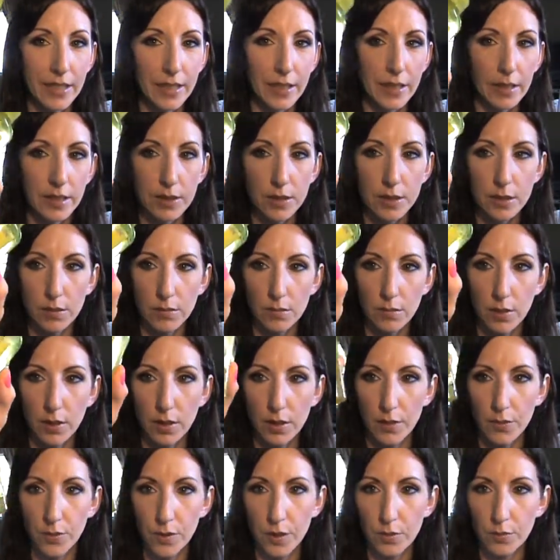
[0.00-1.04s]
It's, well, I
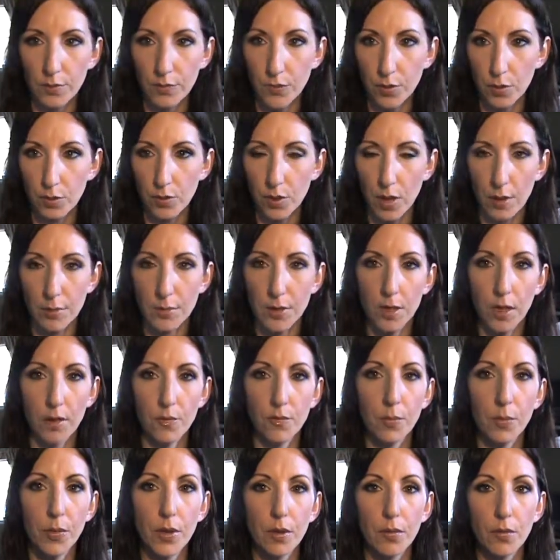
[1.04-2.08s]
have a few drops
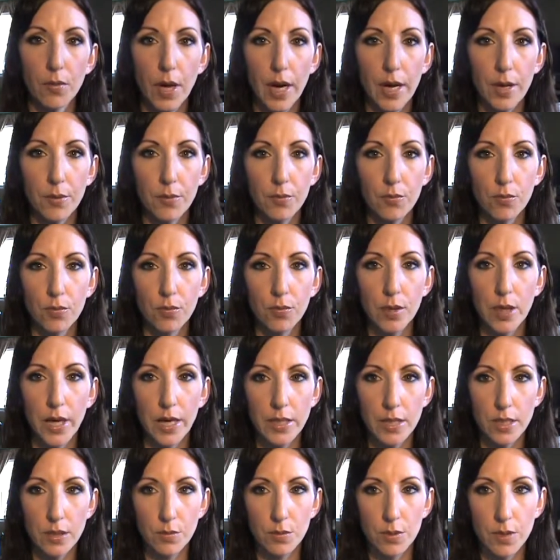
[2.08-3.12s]
left, but I what I
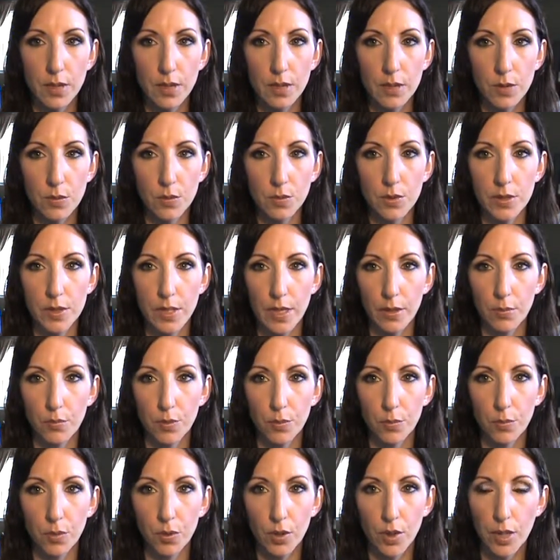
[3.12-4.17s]
did with this was I
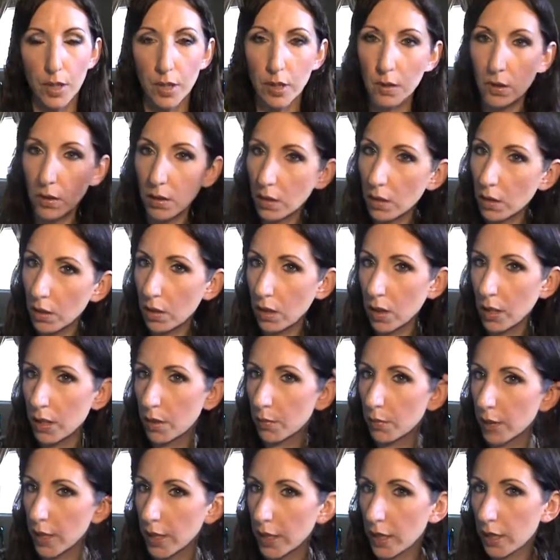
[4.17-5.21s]
would put it in
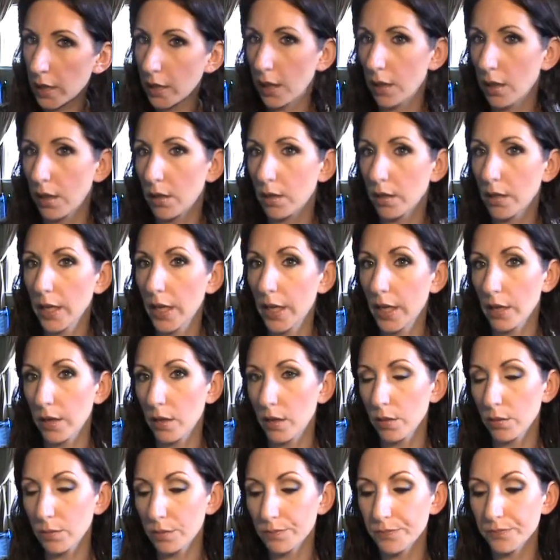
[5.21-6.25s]
my uh,
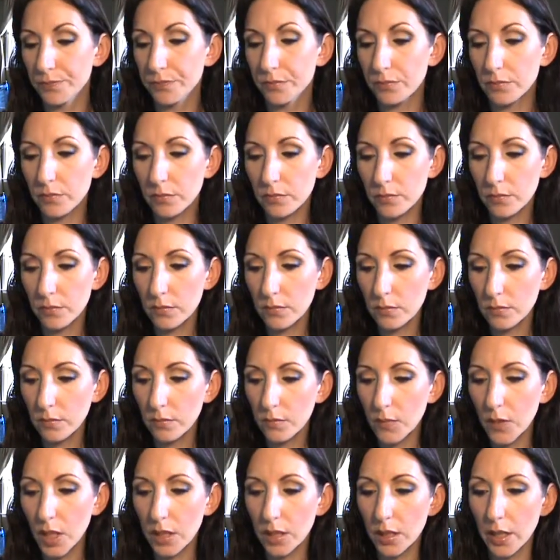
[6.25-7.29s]
hair
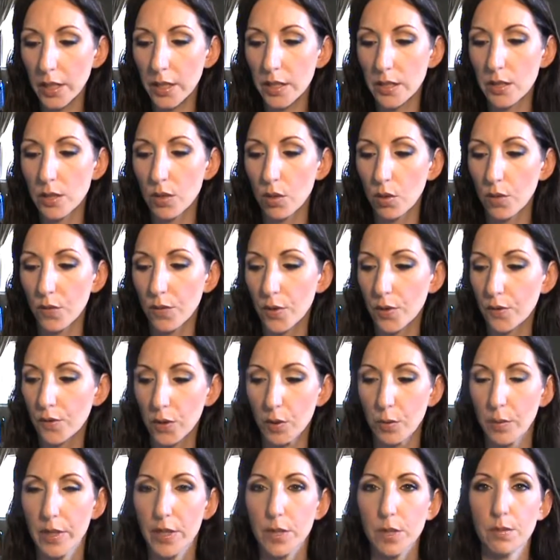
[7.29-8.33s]
and let it soak for a
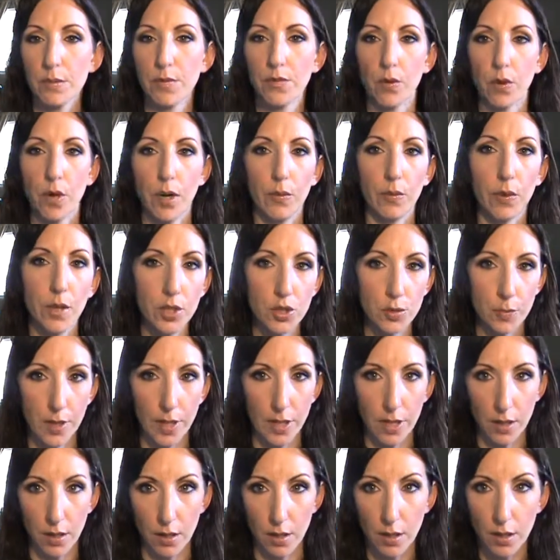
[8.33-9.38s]
few minutes before I wash my
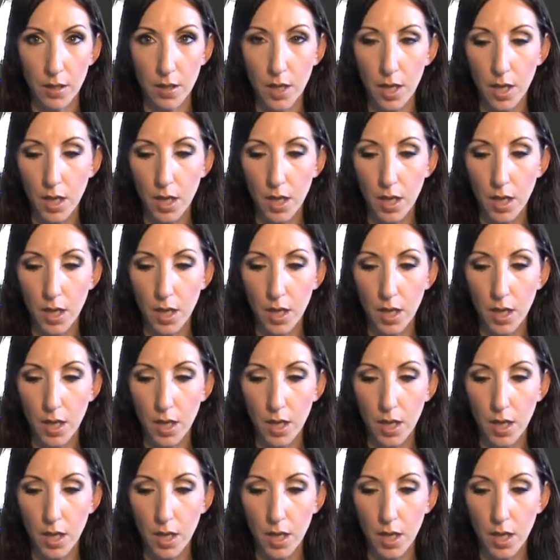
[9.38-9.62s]
hair,